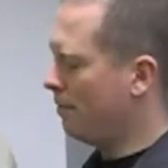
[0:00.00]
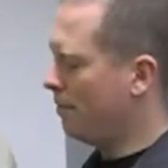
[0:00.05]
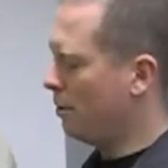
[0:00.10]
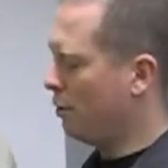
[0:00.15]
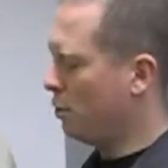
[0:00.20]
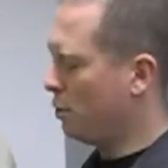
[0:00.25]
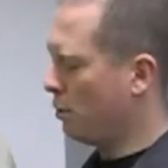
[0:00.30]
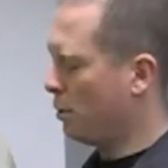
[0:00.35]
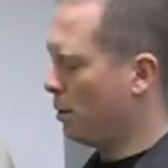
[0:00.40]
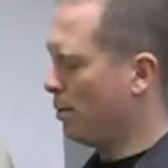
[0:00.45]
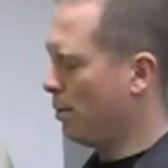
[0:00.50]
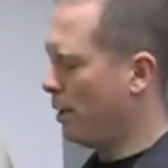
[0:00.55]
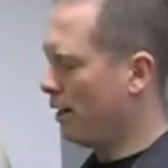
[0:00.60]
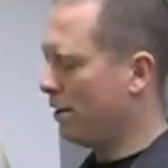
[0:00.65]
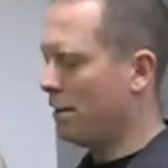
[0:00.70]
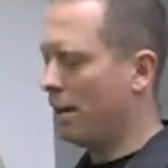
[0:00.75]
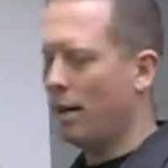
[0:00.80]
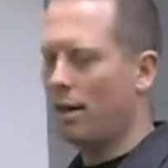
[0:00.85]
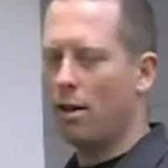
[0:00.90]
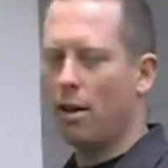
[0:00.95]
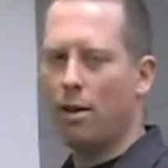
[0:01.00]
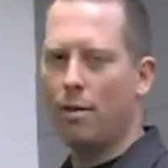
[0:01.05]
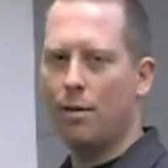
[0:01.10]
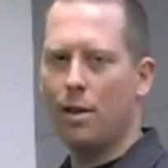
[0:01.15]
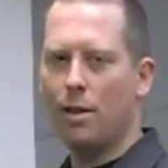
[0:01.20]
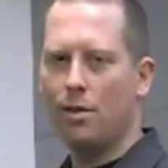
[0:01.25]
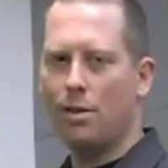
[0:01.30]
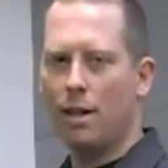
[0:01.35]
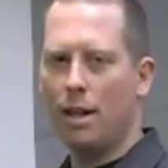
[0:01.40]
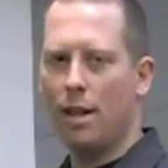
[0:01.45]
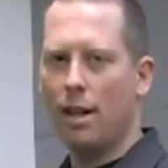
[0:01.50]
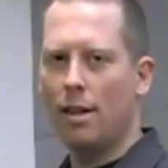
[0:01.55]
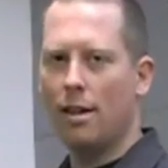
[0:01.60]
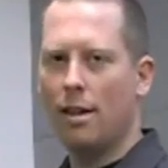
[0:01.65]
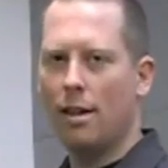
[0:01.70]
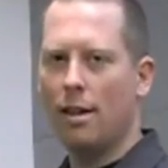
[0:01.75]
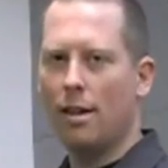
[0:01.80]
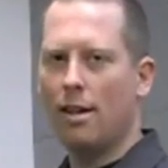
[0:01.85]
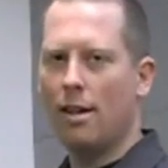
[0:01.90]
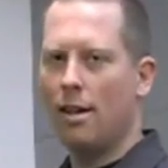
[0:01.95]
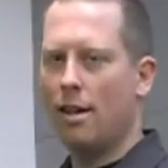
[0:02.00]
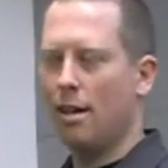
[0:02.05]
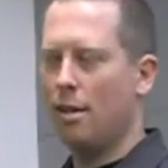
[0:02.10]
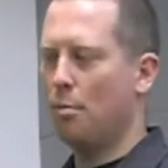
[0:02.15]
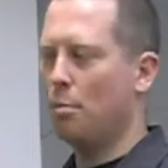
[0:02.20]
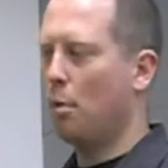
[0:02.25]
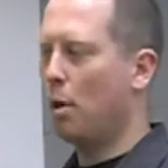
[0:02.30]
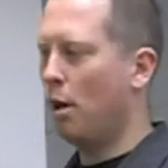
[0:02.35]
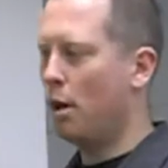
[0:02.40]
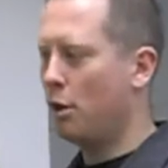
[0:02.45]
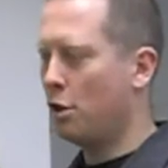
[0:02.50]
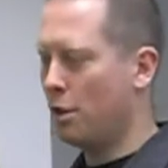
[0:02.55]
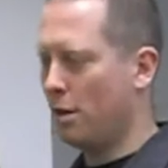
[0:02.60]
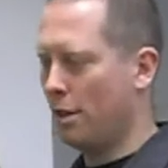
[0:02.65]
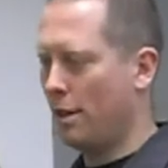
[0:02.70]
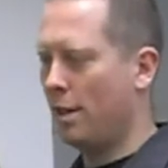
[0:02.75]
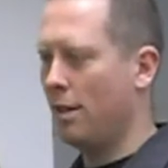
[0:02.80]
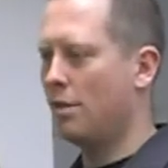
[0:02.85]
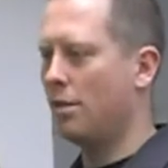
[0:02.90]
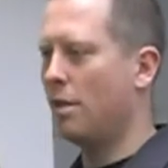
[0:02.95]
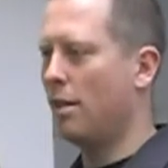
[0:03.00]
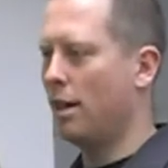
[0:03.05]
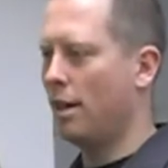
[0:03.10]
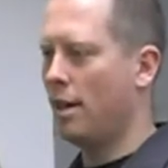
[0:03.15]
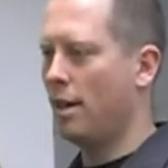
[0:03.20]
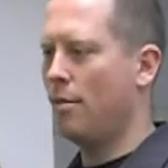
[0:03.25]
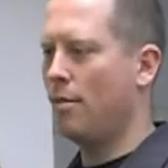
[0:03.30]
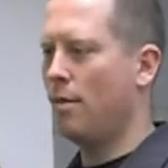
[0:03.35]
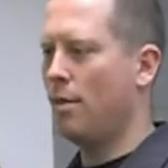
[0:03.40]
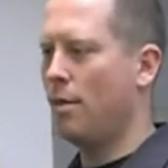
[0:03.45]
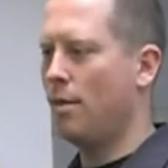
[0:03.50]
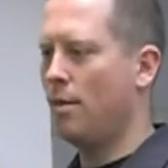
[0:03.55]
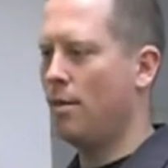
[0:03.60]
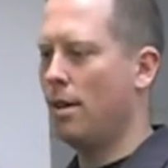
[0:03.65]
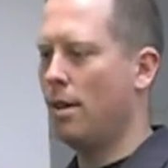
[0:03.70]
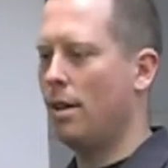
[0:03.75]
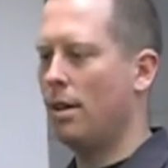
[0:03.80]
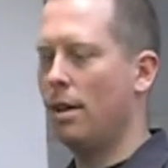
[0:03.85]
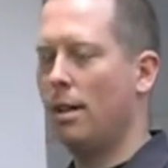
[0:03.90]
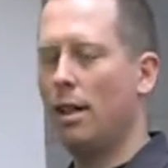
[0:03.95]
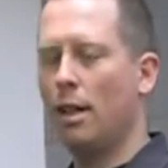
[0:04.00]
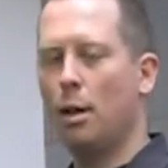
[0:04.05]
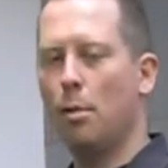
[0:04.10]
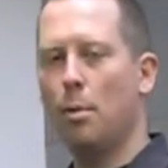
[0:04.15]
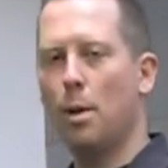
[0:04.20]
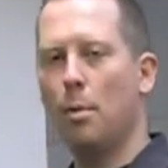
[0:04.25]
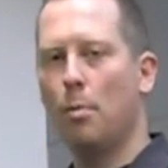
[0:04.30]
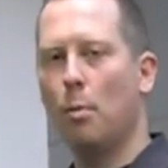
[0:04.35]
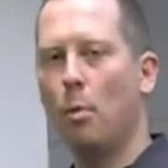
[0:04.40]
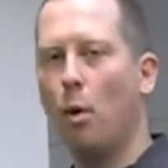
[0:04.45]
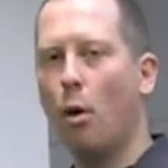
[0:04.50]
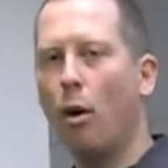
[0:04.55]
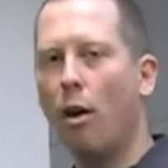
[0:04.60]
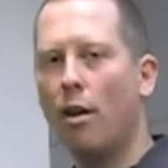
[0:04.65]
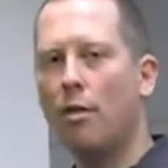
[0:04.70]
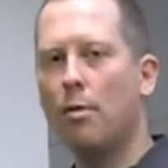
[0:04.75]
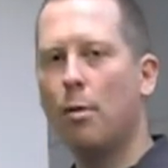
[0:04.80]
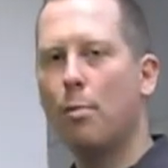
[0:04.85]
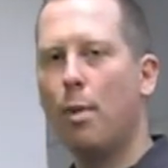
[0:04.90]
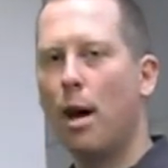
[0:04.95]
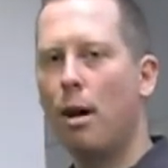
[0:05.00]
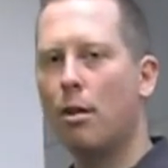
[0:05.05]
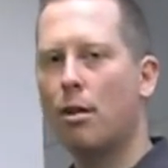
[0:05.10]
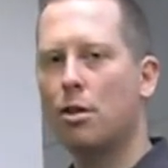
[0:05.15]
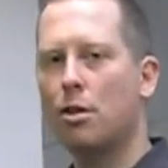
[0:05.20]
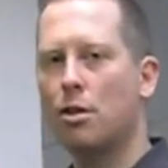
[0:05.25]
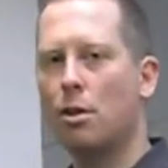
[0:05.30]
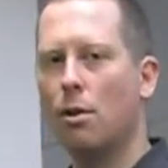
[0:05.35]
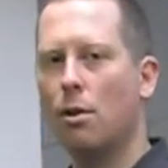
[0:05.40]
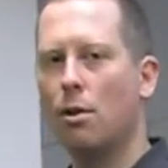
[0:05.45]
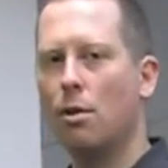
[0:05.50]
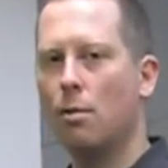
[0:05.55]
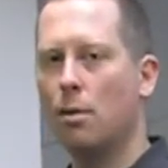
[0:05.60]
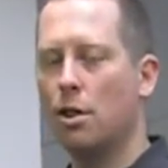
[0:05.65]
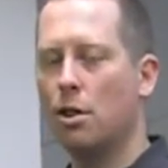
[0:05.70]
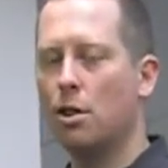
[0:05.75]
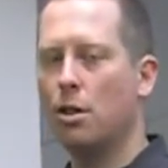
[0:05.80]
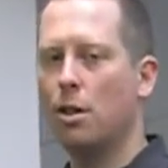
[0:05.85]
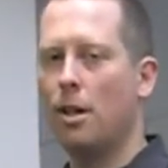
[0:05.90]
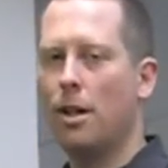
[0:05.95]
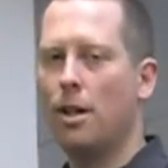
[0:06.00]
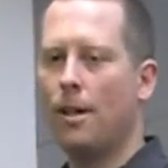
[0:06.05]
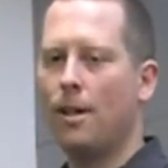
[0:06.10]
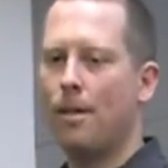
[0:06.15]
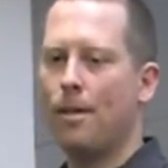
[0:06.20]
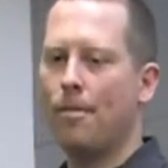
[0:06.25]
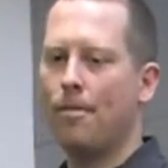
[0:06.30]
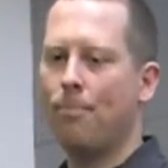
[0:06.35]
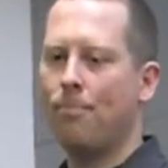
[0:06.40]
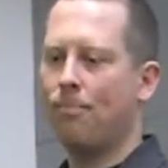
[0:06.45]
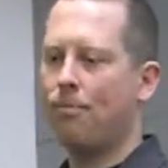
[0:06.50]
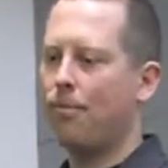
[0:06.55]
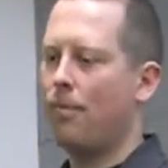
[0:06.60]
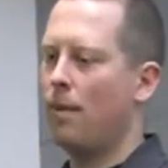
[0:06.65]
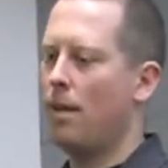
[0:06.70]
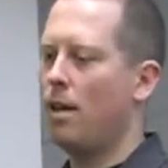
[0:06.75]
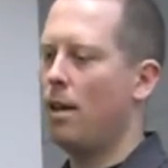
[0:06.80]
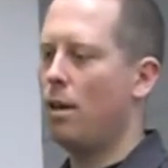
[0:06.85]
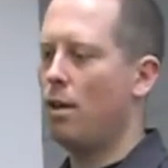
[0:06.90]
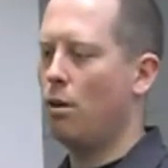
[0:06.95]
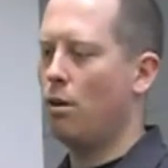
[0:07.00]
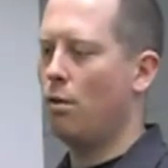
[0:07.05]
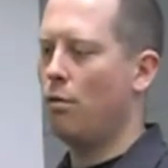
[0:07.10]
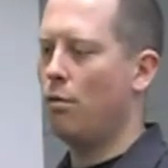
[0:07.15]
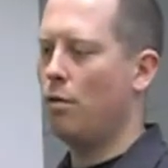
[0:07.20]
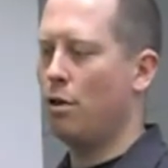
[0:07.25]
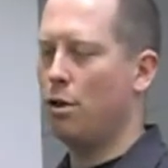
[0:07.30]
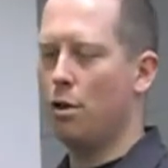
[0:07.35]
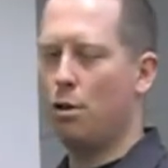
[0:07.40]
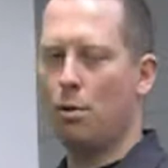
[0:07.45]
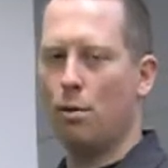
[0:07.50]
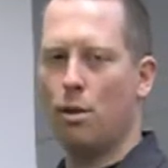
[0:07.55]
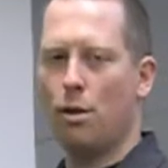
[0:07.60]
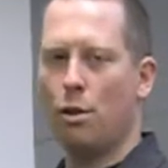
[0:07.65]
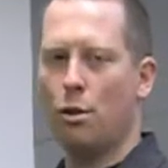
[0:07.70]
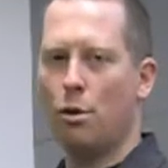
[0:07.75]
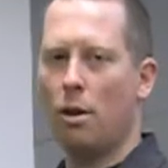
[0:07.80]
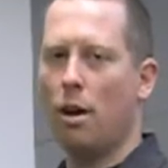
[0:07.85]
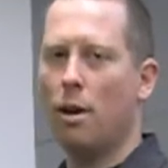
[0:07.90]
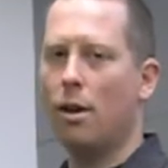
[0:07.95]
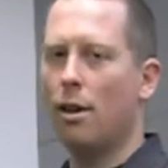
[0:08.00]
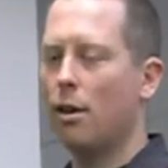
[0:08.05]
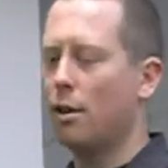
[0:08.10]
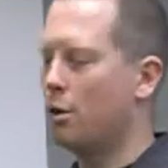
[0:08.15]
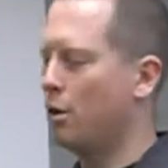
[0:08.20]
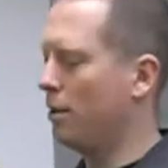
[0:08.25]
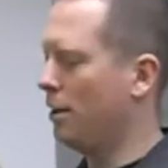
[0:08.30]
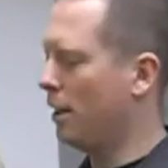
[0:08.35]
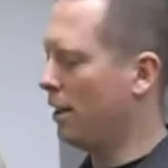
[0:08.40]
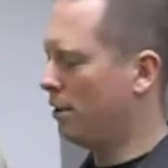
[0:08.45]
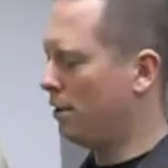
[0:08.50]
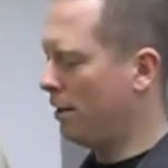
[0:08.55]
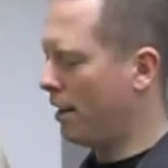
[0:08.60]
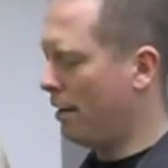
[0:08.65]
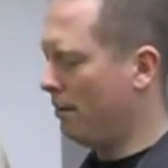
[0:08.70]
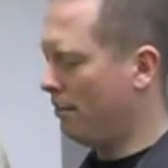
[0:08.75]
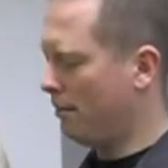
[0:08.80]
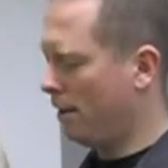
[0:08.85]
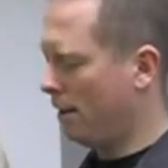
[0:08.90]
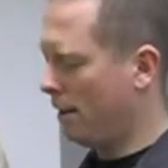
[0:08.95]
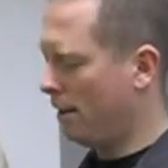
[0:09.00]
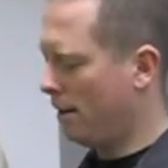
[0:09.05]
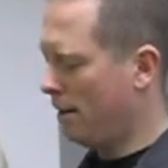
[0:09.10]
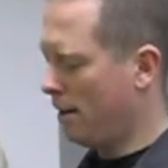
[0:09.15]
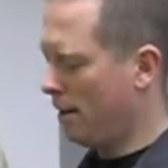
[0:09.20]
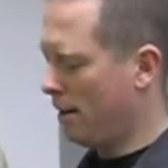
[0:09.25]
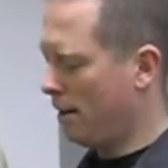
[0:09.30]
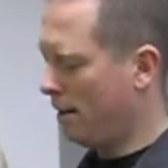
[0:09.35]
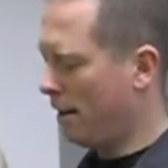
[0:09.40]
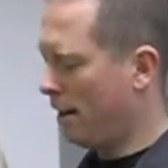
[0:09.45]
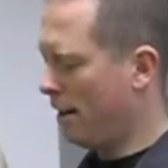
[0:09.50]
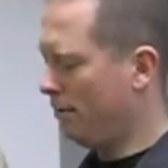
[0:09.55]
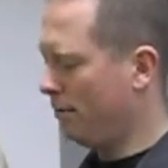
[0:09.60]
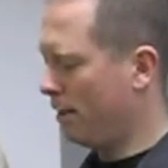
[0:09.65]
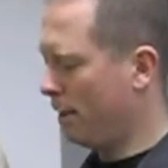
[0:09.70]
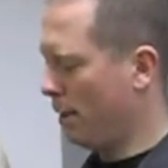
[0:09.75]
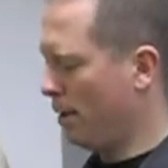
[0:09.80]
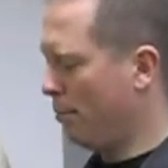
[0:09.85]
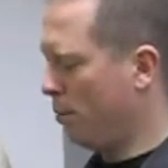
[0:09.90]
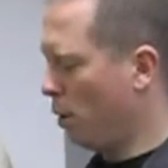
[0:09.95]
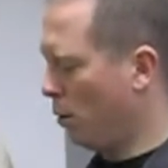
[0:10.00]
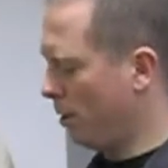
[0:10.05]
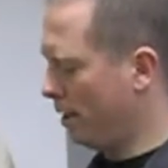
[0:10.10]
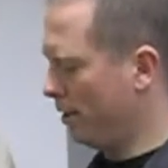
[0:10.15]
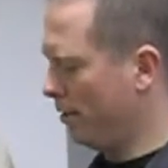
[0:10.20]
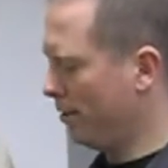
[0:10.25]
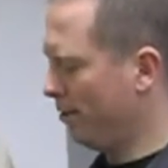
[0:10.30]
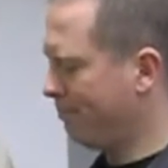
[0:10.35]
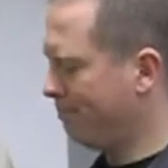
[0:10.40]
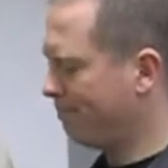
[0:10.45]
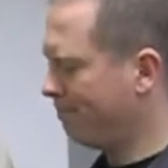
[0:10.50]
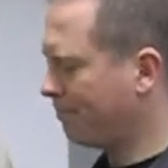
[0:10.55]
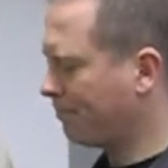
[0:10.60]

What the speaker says: the shorter brace height obviously marginally is going to give you a little bit more of a power stroke, which, for a shorter draw archer, that's definitely a bonus.